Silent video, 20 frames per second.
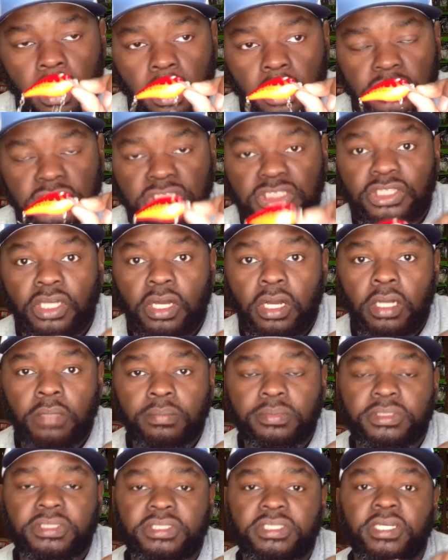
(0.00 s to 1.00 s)

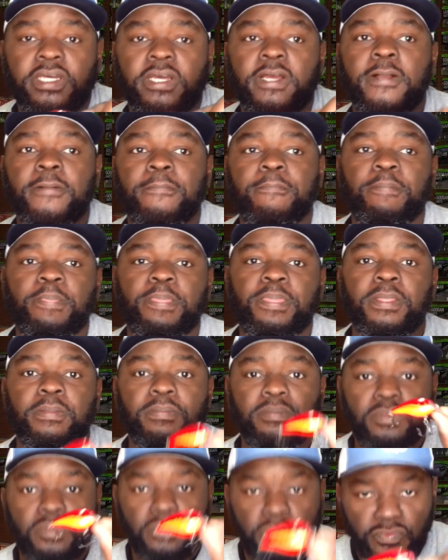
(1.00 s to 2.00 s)
Stumps,
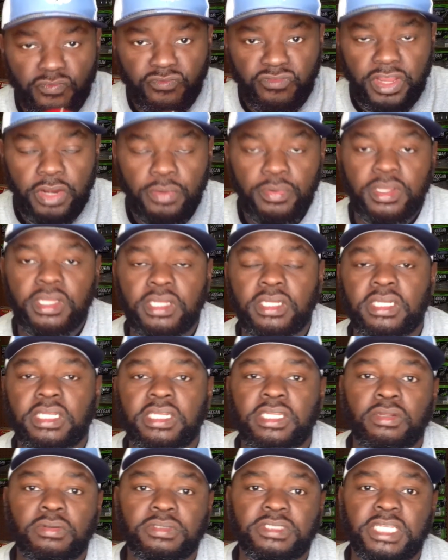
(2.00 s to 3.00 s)
very good,
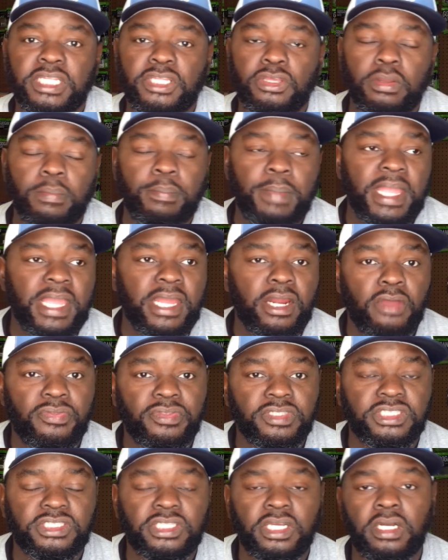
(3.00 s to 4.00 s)
you can bang it off the
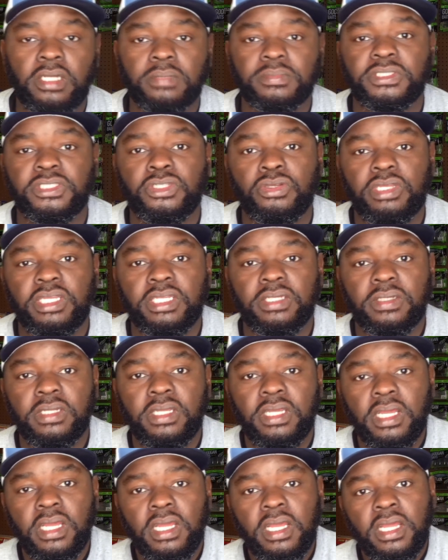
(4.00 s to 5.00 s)
stumps. You can
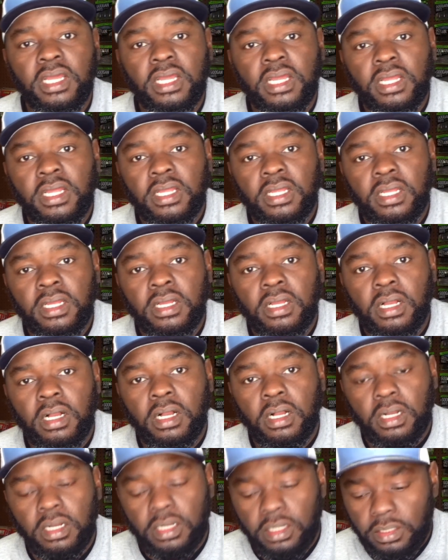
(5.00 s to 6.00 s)

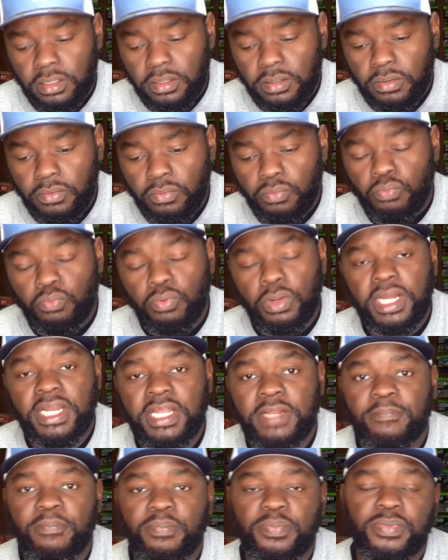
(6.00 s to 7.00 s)
run
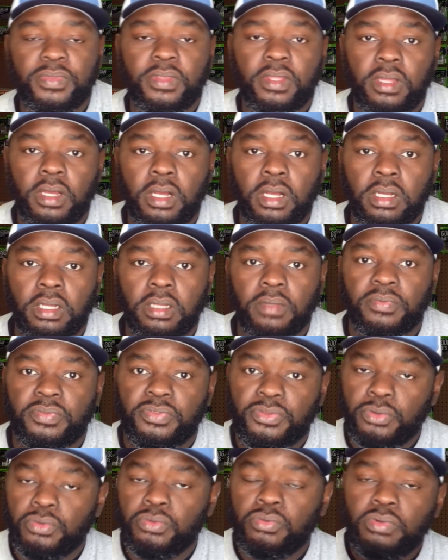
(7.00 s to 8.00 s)
it
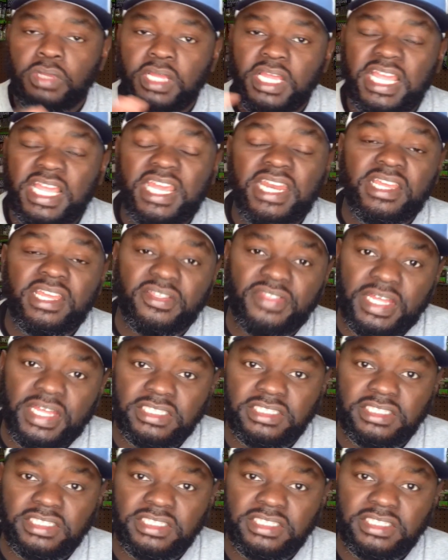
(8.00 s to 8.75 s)
through any of that